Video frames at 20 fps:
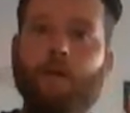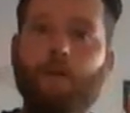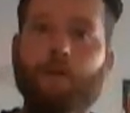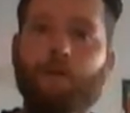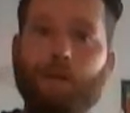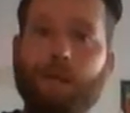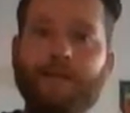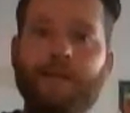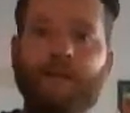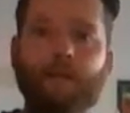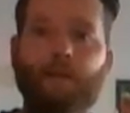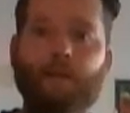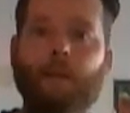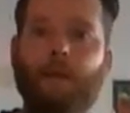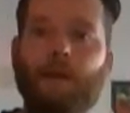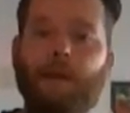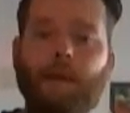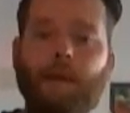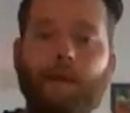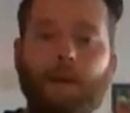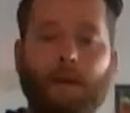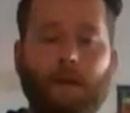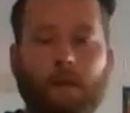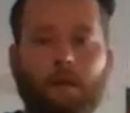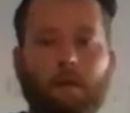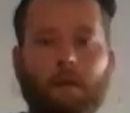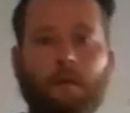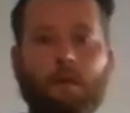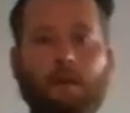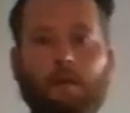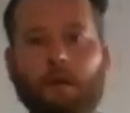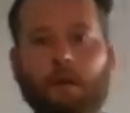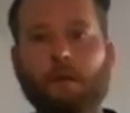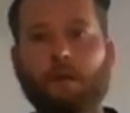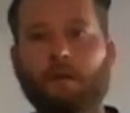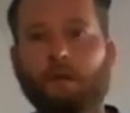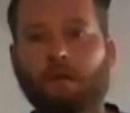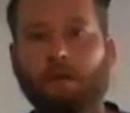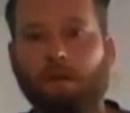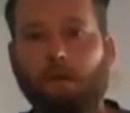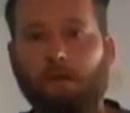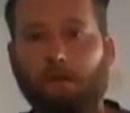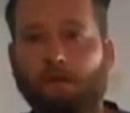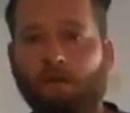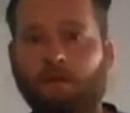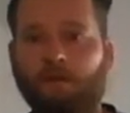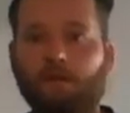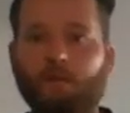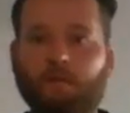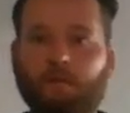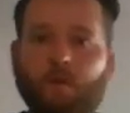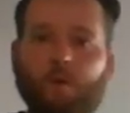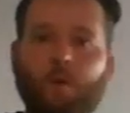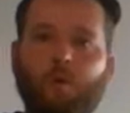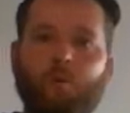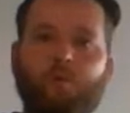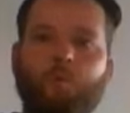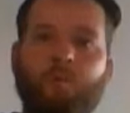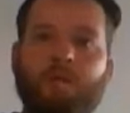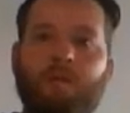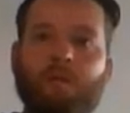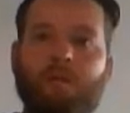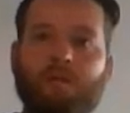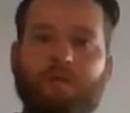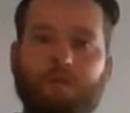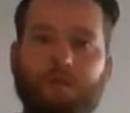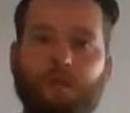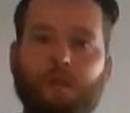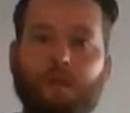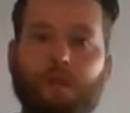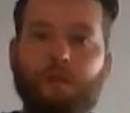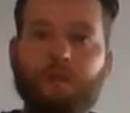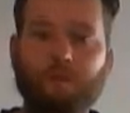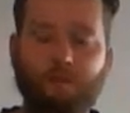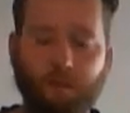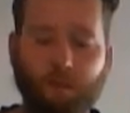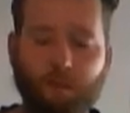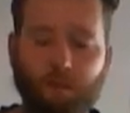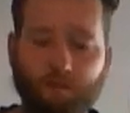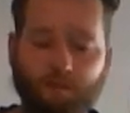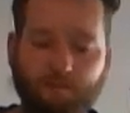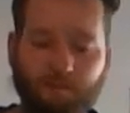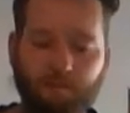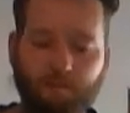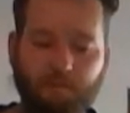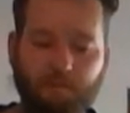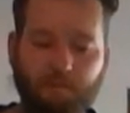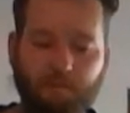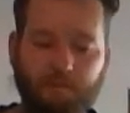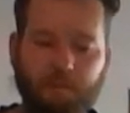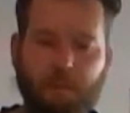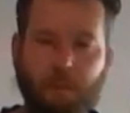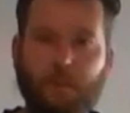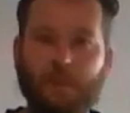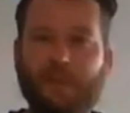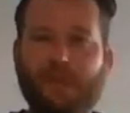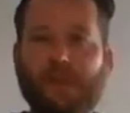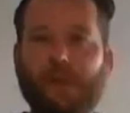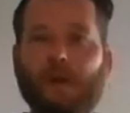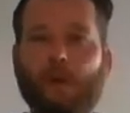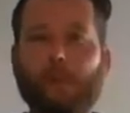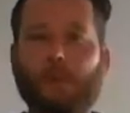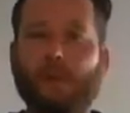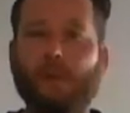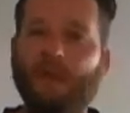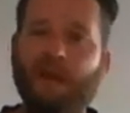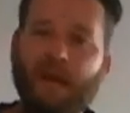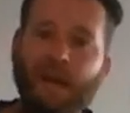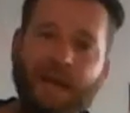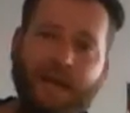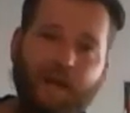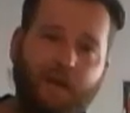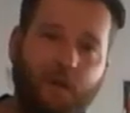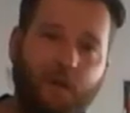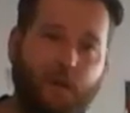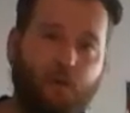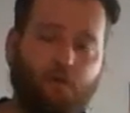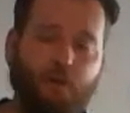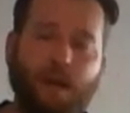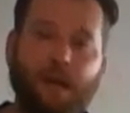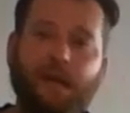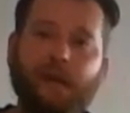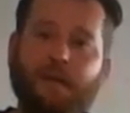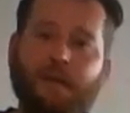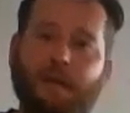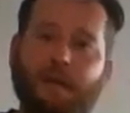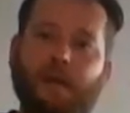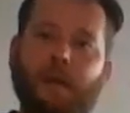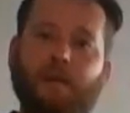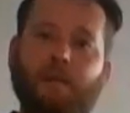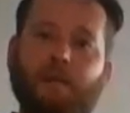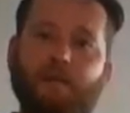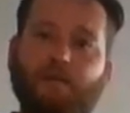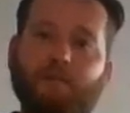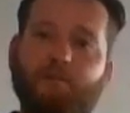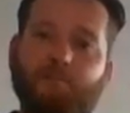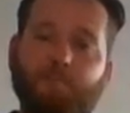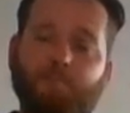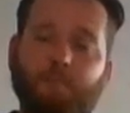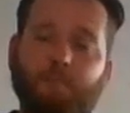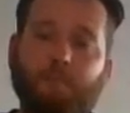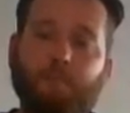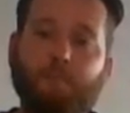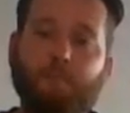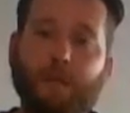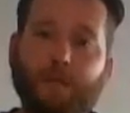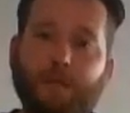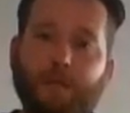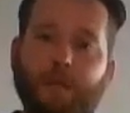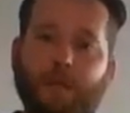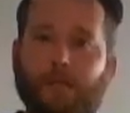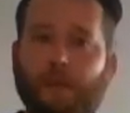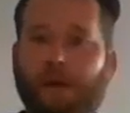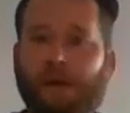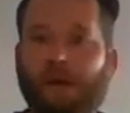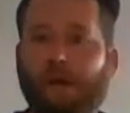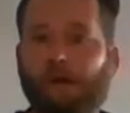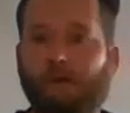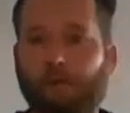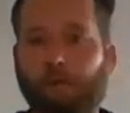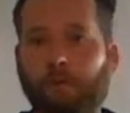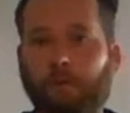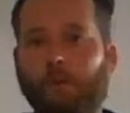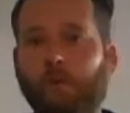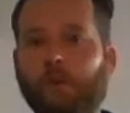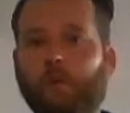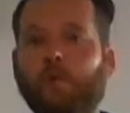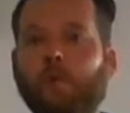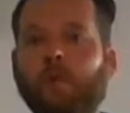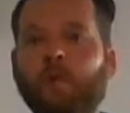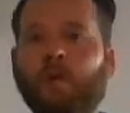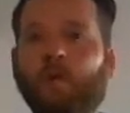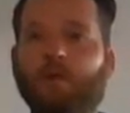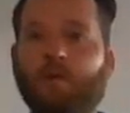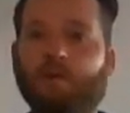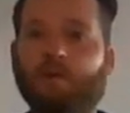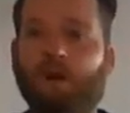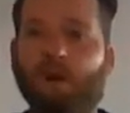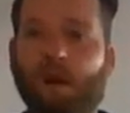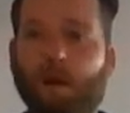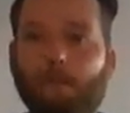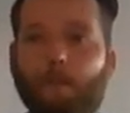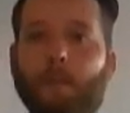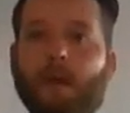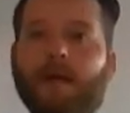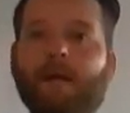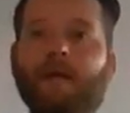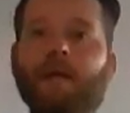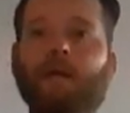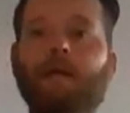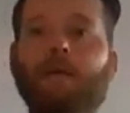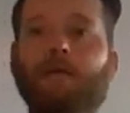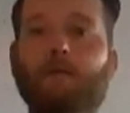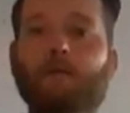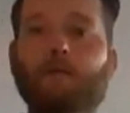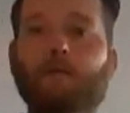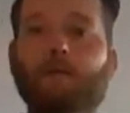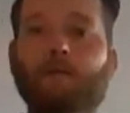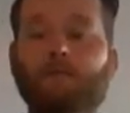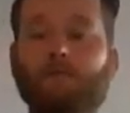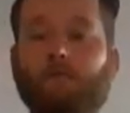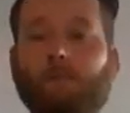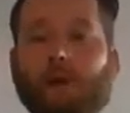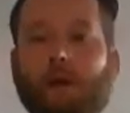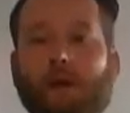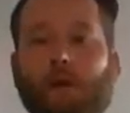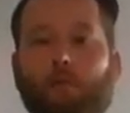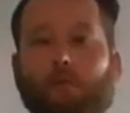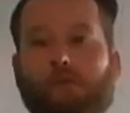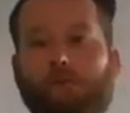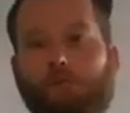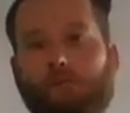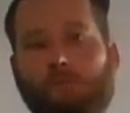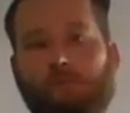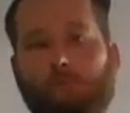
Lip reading: a plastic bag, all, you know, twisted up, and you drag that plastic bag through a muddy puddle,